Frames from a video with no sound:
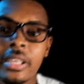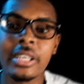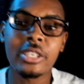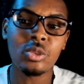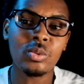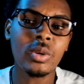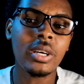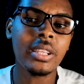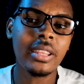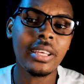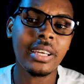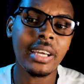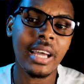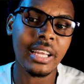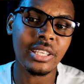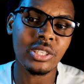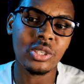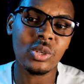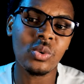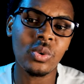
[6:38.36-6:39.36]
There's one thing
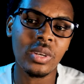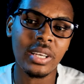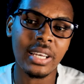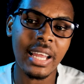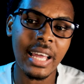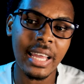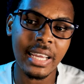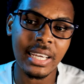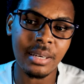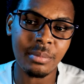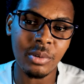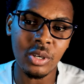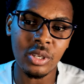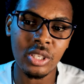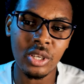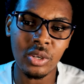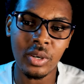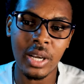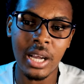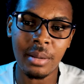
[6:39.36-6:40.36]
I don't like
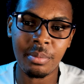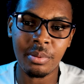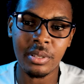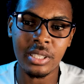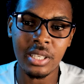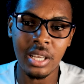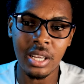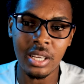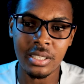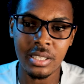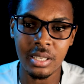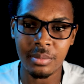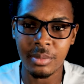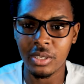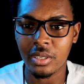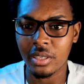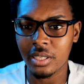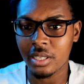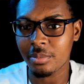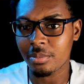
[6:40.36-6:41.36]
about how Apple talks
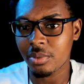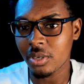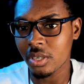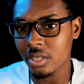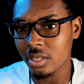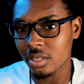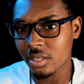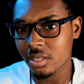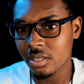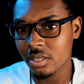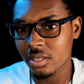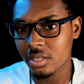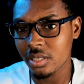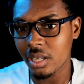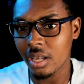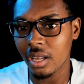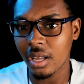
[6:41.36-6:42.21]
about their products.